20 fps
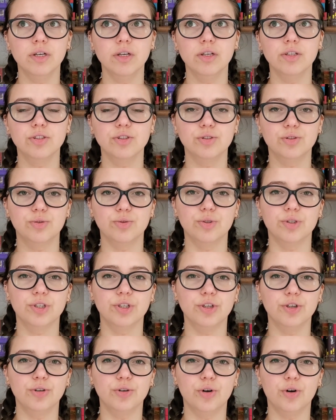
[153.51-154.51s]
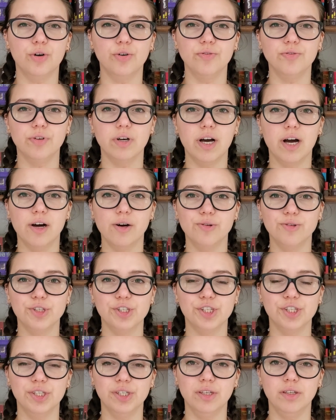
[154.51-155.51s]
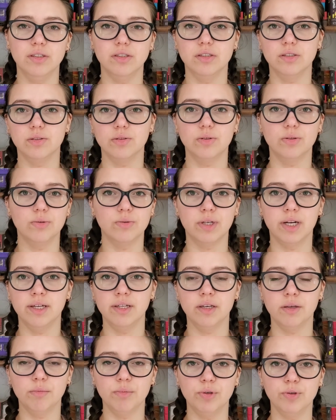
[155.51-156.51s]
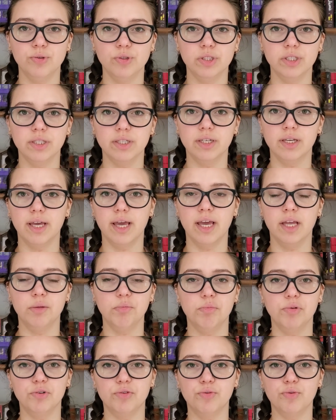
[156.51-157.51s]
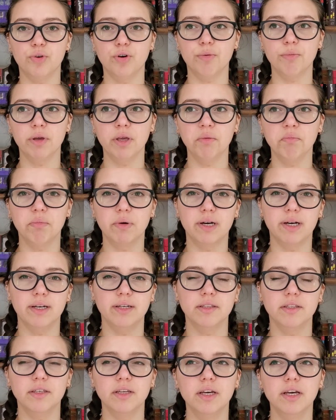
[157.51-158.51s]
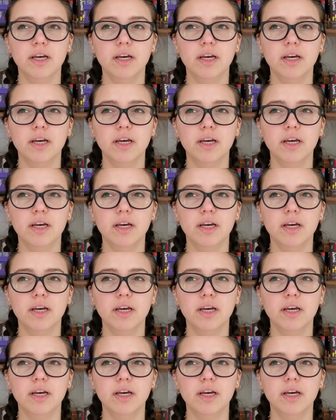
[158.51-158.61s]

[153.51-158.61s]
story of how she is writing music and performing, but